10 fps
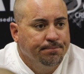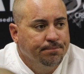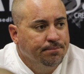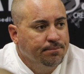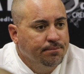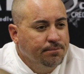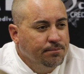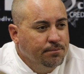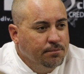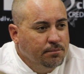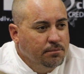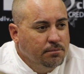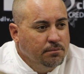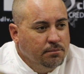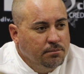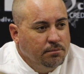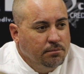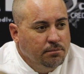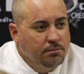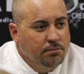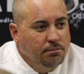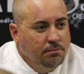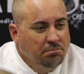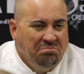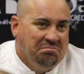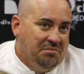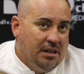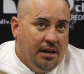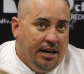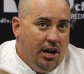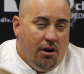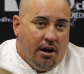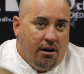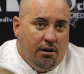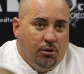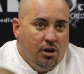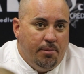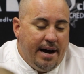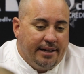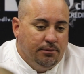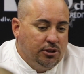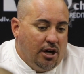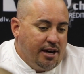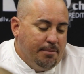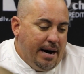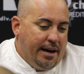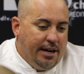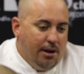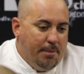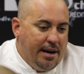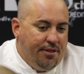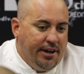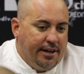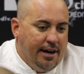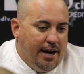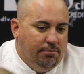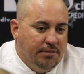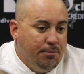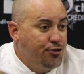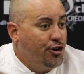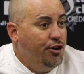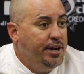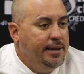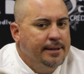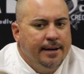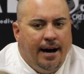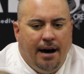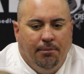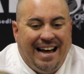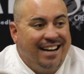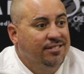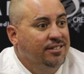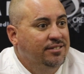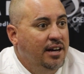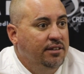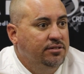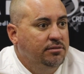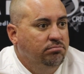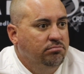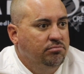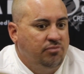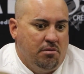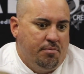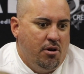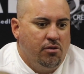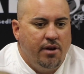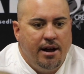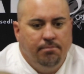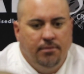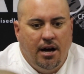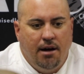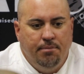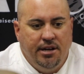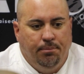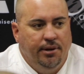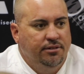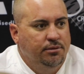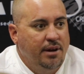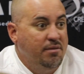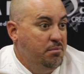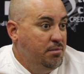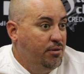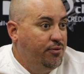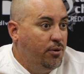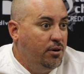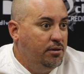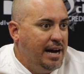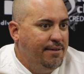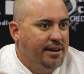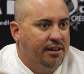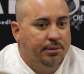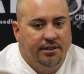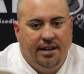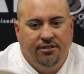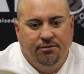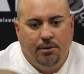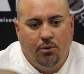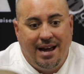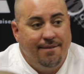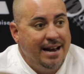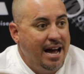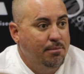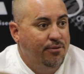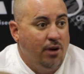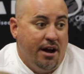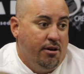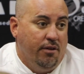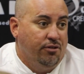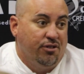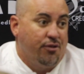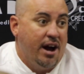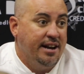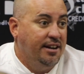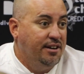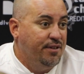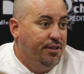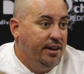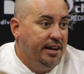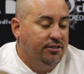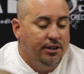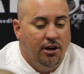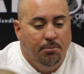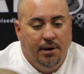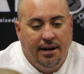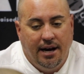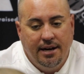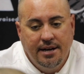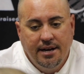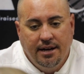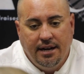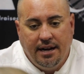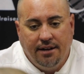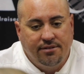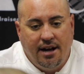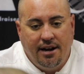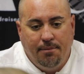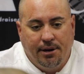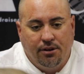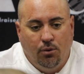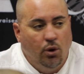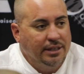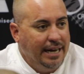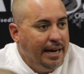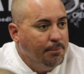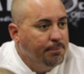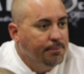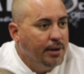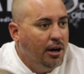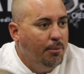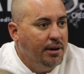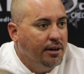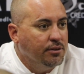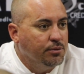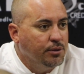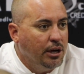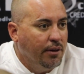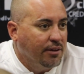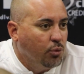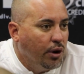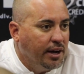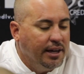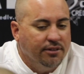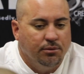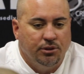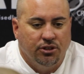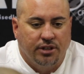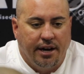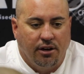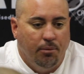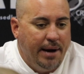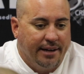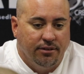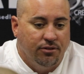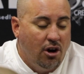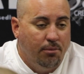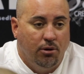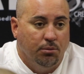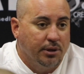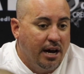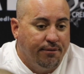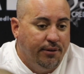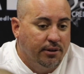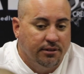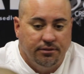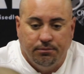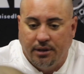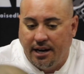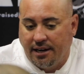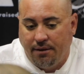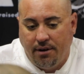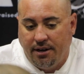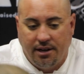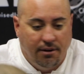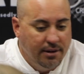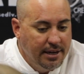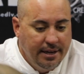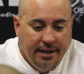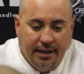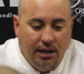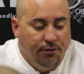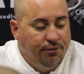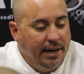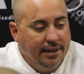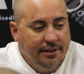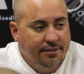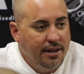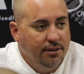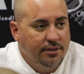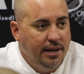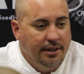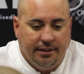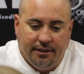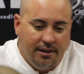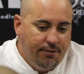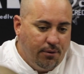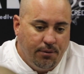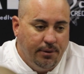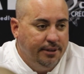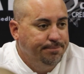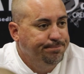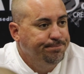What do you attribute the lack of energy to? You know, I don't know. We'll go back and we'll talk about it. You know, I mean, I think um, immaturity, um, lack of success, from a program, uh, being in places we haven't been before, having expectations maybe we haven't had before. I don't know. There's a variety of different things, you know, but uh, it, it's not any bigger than one game. You know, I mean, it is, you know, that's what it is. And we just got to go back to the drawing board and we got to focus and we got to get ready to go, you know, fight against San Jose and get that fourth win.